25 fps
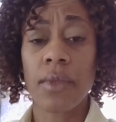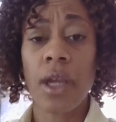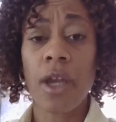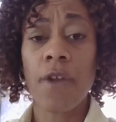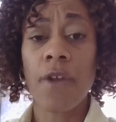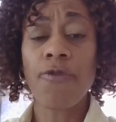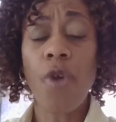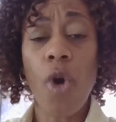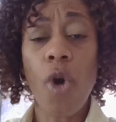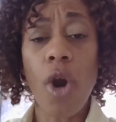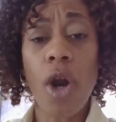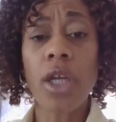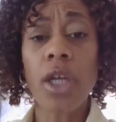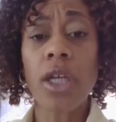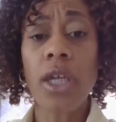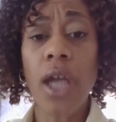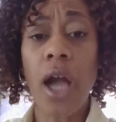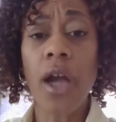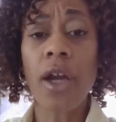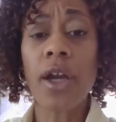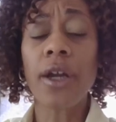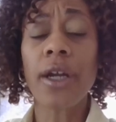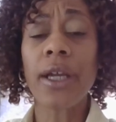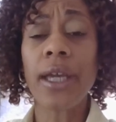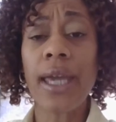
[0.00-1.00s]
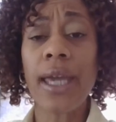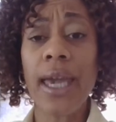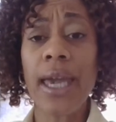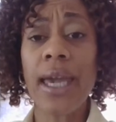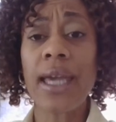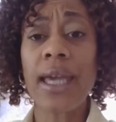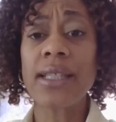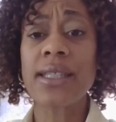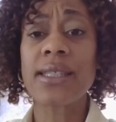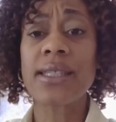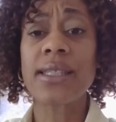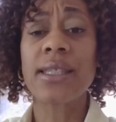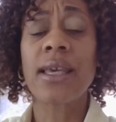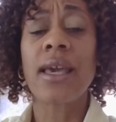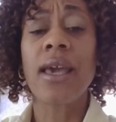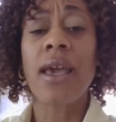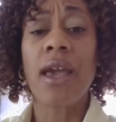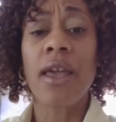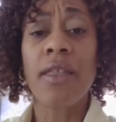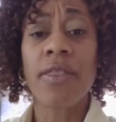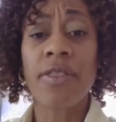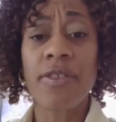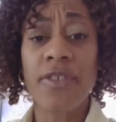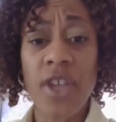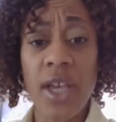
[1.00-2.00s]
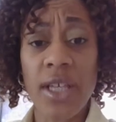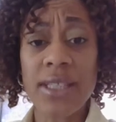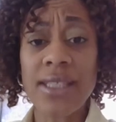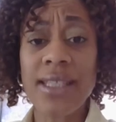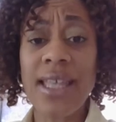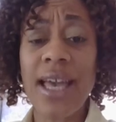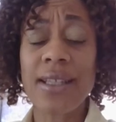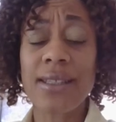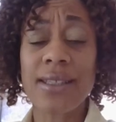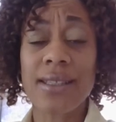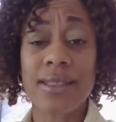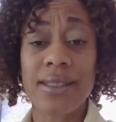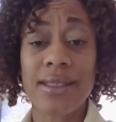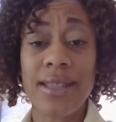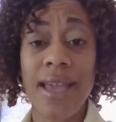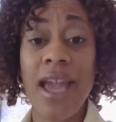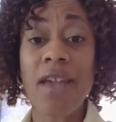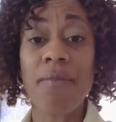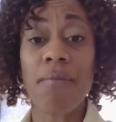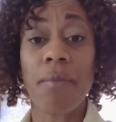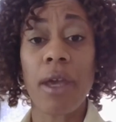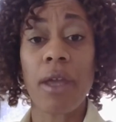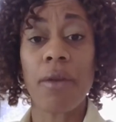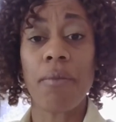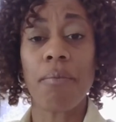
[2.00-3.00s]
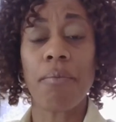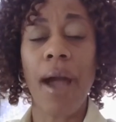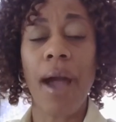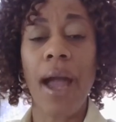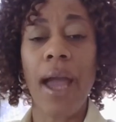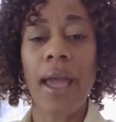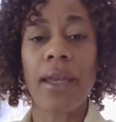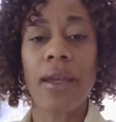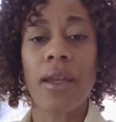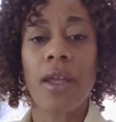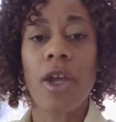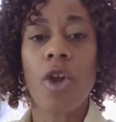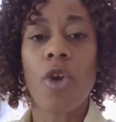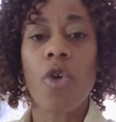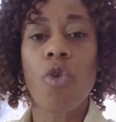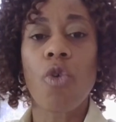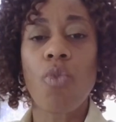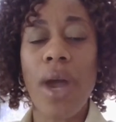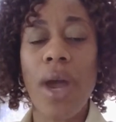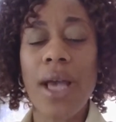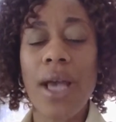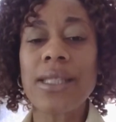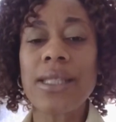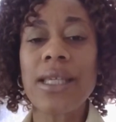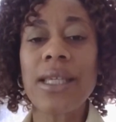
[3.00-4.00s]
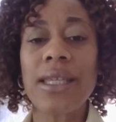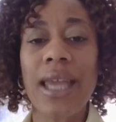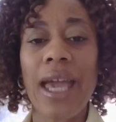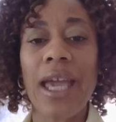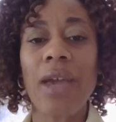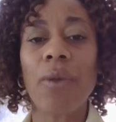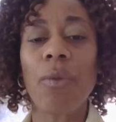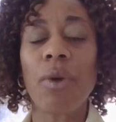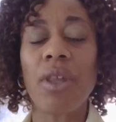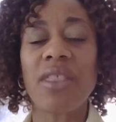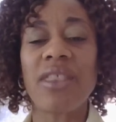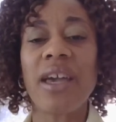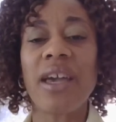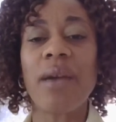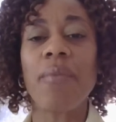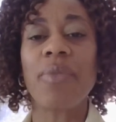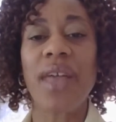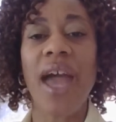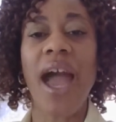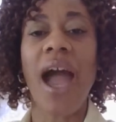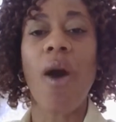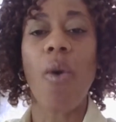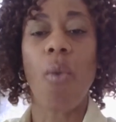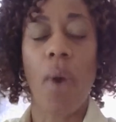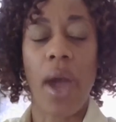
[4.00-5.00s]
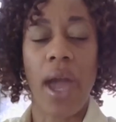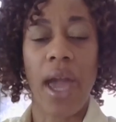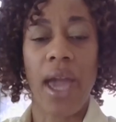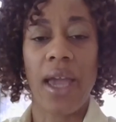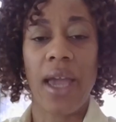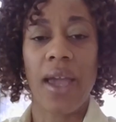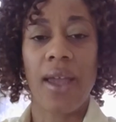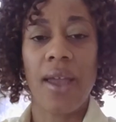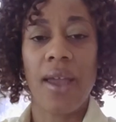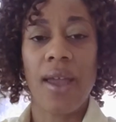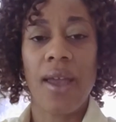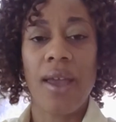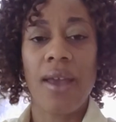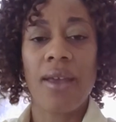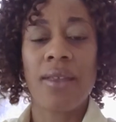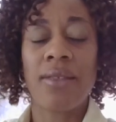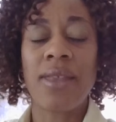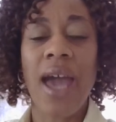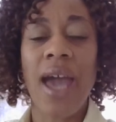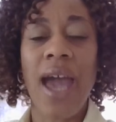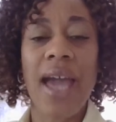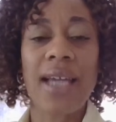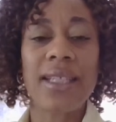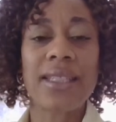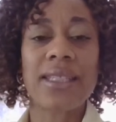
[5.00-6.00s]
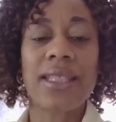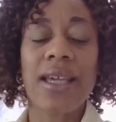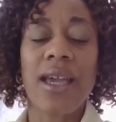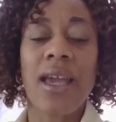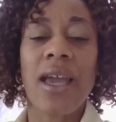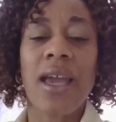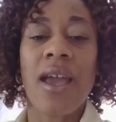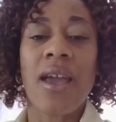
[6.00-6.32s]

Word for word: For younger kids, just that statement might resonate with them that way that